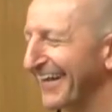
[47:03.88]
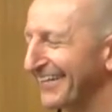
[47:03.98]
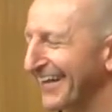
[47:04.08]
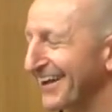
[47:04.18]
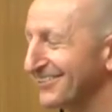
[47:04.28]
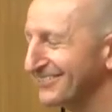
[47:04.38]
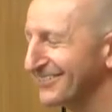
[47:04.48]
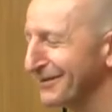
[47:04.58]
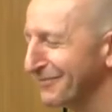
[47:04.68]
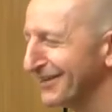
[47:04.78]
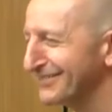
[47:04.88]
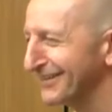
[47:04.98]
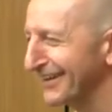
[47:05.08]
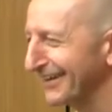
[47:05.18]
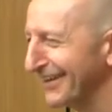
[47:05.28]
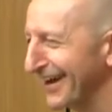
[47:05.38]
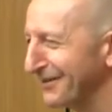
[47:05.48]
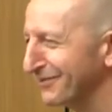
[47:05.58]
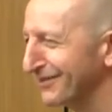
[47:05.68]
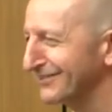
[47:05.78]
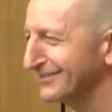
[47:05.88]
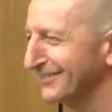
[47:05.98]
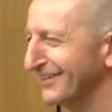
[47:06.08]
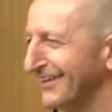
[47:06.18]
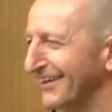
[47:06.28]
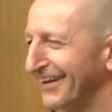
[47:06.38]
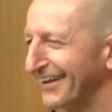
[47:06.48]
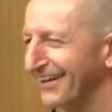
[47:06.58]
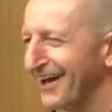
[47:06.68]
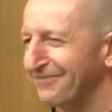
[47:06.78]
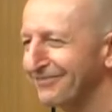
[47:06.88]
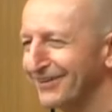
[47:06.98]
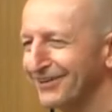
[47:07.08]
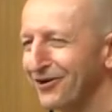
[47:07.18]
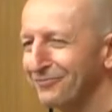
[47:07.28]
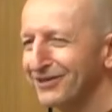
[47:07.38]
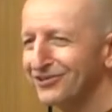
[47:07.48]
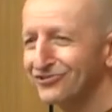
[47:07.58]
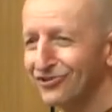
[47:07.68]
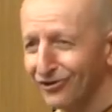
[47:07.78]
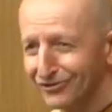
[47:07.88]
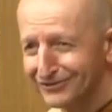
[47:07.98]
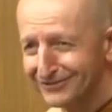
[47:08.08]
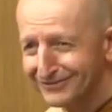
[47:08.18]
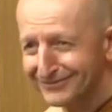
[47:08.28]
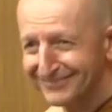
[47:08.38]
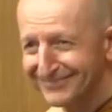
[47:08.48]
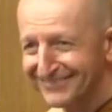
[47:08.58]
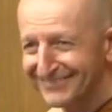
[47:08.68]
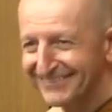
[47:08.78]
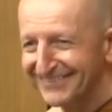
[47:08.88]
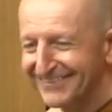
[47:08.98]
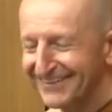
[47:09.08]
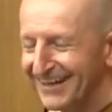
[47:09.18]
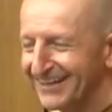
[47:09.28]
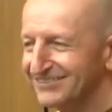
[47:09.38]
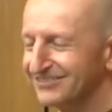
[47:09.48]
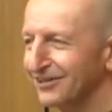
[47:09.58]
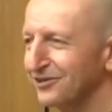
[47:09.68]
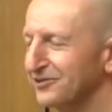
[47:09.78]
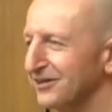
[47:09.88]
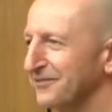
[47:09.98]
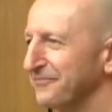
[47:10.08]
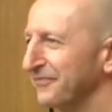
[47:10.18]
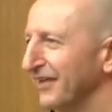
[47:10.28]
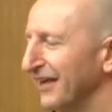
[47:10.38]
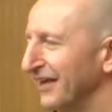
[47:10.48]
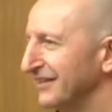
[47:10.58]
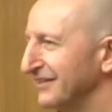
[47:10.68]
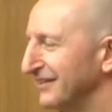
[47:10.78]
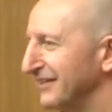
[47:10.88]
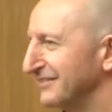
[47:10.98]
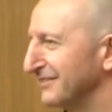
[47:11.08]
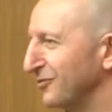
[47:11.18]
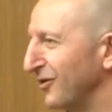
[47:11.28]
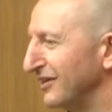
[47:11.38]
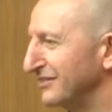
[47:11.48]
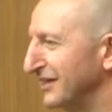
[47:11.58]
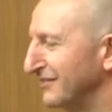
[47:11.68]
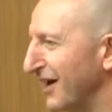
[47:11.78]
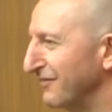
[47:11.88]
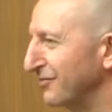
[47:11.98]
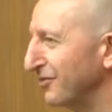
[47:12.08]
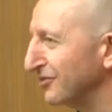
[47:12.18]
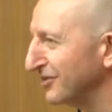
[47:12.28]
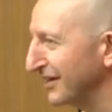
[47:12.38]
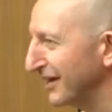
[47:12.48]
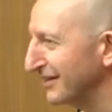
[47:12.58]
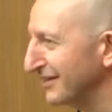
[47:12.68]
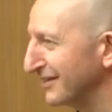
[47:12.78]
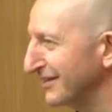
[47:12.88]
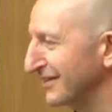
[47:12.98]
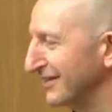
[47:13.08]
and they don't sleep easily at night because life cannot be controlled. And so um, the, this quality of avirodhana